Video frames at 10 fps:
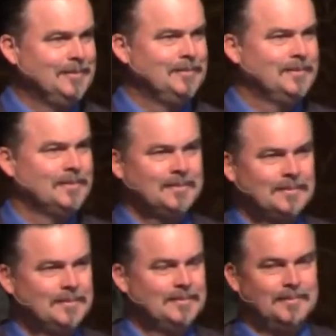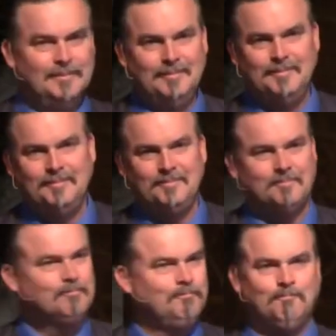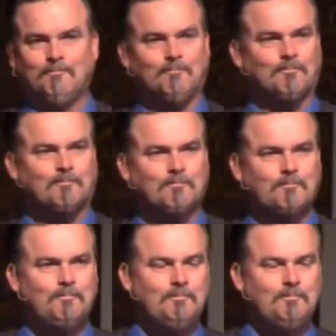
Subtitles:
(silence)